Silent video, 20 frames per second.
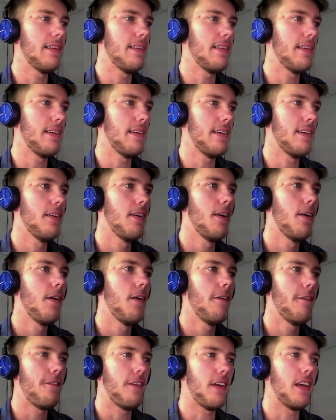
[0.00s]
to
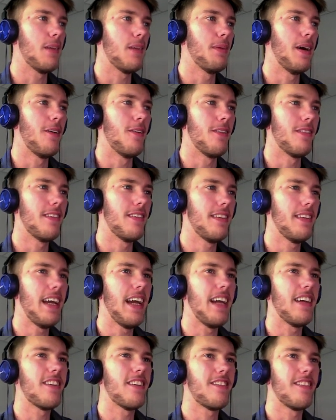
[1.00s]
think about
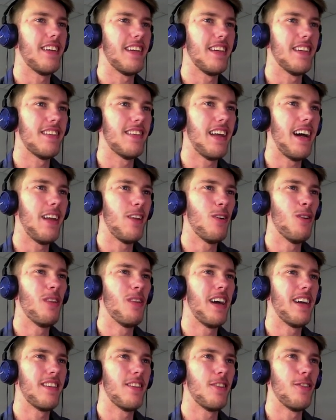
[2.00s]
texturing, is that I don't
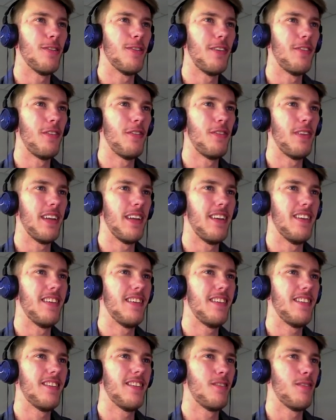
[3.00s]
like to do everything
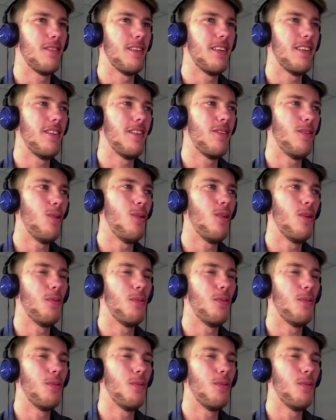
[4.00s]
just all at